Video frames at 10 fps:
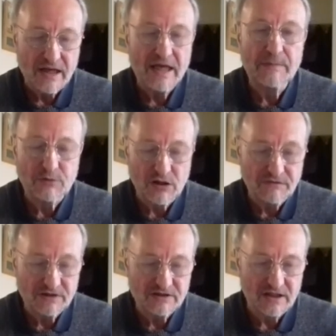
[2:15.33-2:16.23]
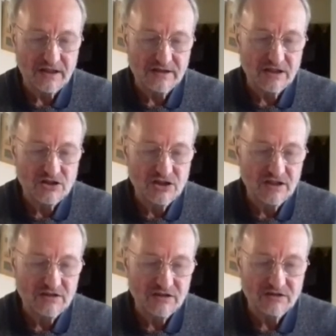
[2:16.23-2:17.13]
he prophesied that
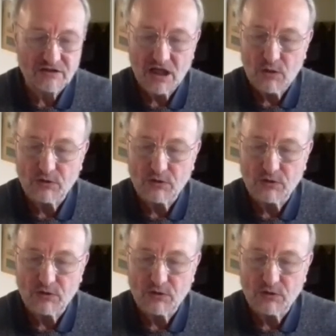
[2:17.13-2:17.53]
Jesus